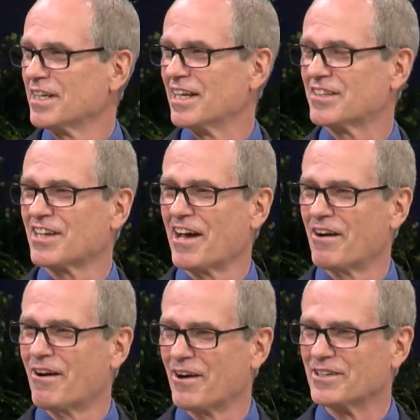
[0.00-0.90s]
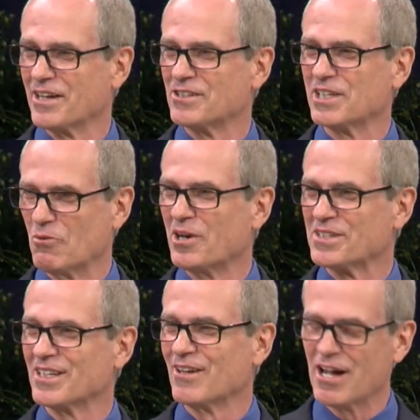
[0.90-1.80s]
it's kind of hard to understand what
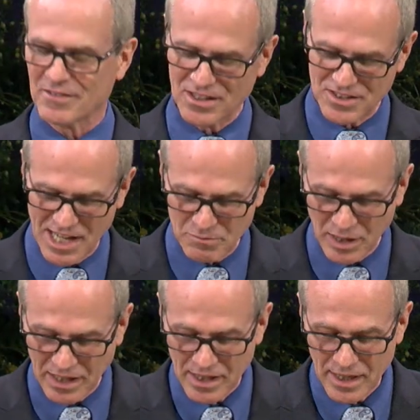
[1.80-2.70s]
is the law of contentment.